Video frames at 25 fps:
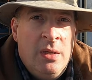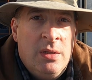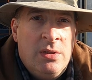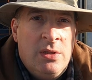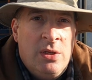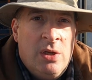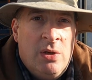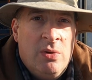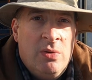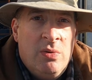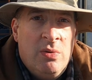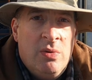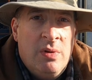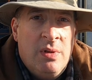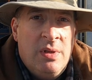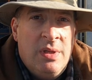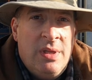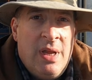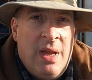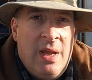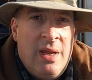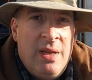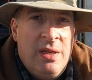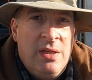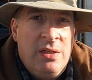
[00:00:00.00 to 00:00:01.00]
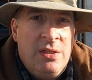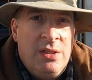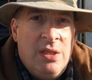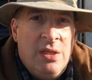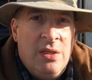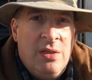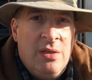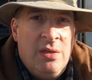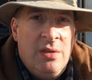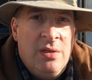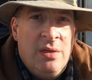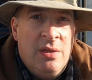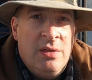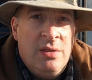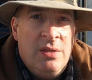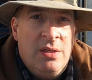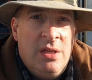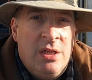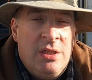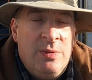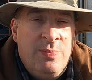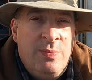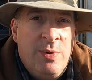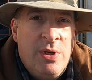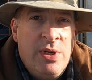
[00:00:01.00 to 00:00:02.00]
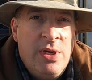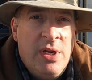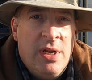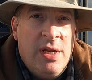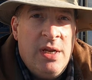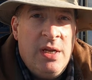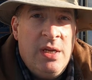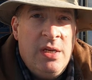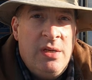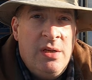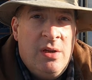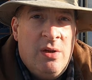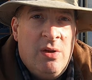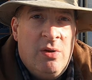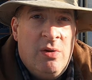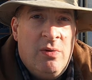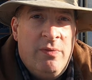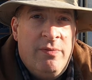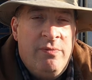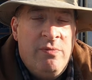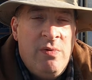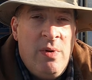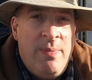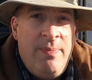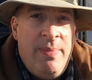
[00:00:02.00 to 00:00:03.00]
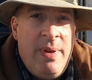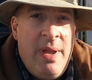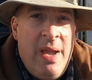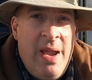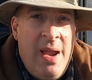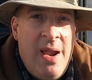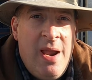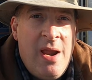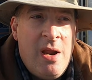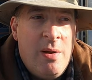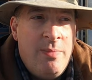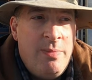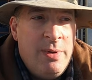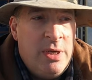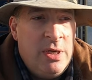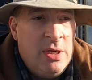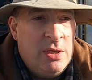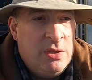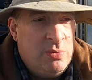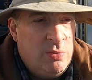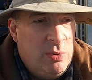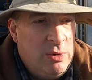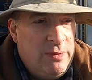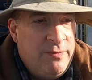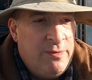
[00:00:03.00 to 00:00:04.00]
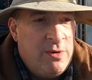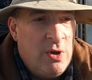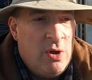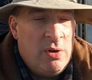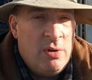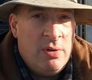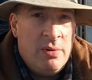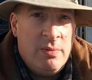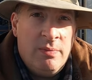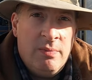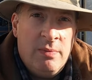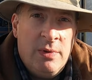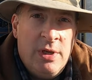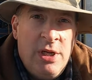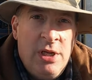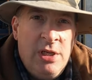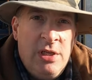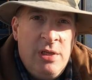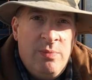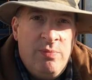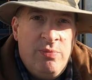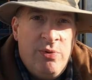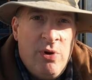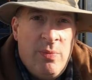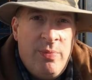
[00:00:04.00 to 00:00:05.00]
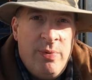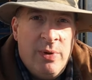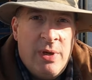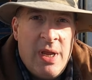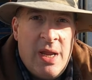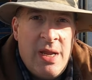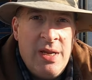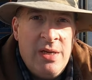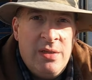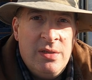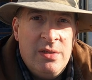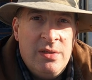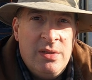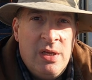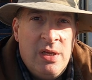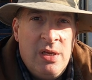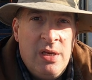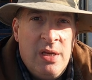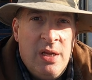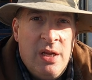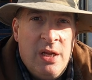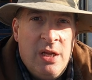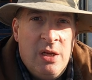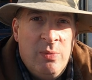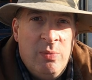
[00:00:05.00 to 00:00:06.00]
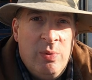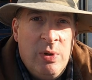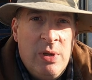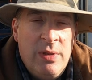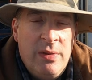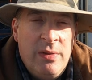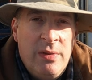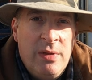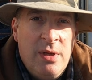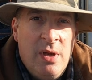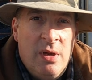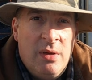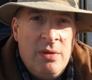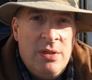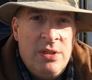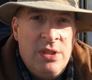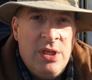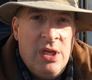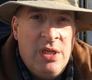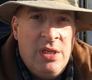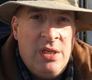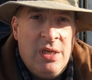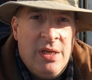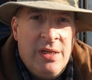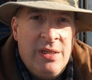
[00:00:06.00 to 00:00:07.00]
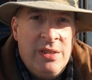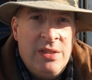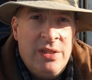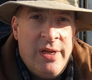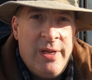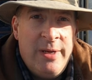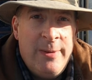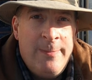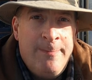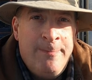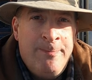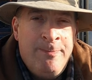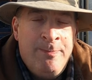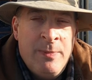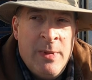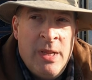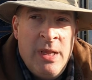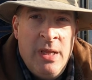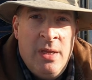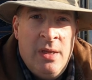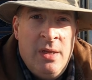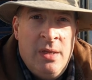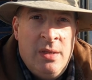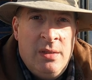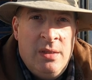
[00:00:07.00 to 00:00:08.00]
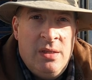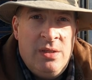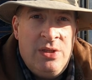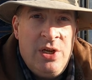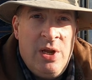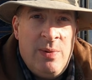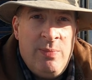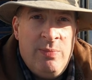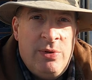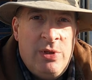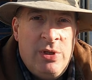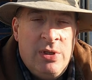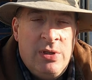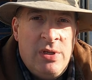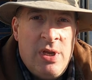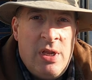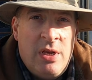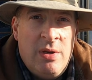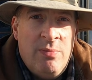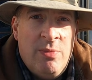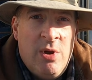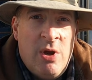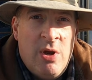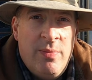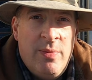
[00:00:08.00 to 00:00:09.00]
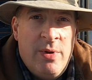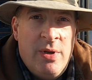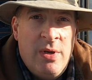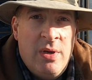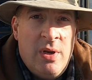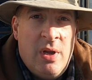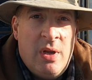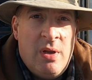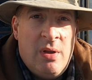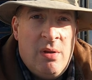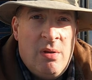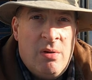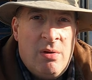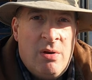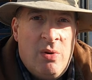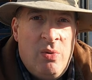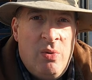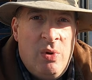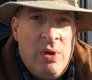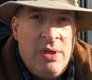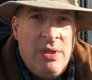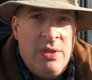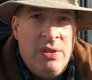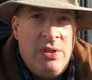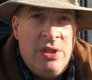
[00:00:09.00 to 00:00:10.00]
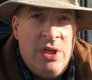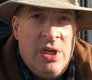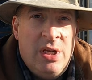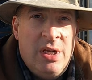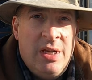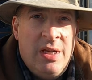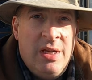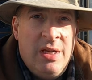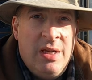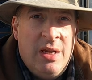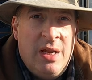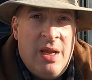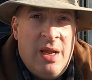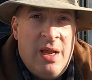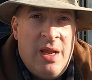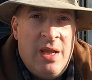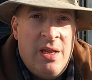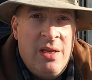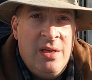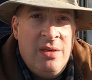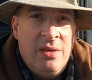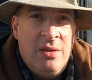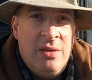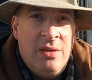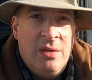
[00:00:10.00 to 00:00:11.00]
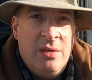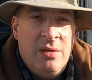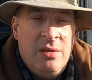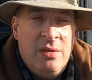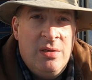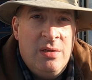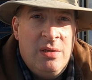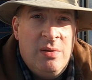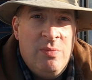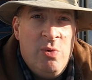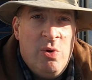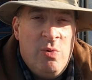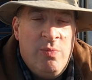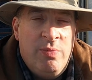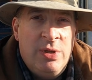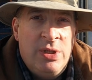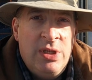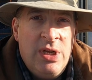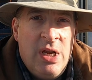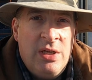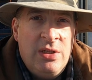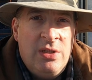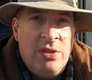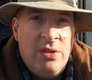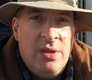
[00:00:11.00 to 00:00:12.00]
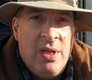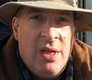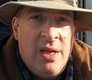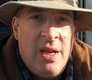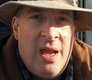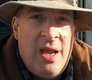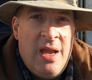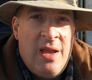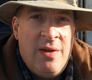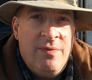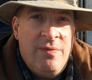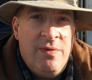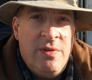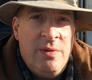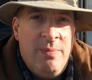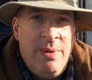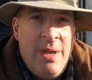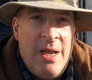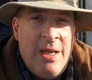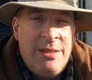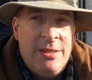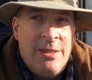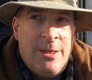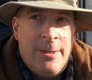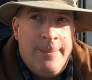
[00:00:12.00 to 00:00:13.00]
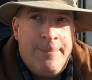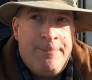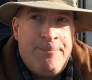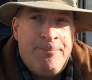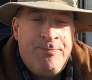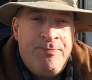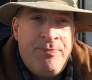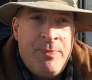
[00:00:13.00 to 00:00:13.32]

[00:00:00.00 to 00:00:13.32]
So that is in desperate need of repair because we've got heated propagators in here with young seedlings in. The temperatures at the moment are quite chilly, and the more protection they have, the better.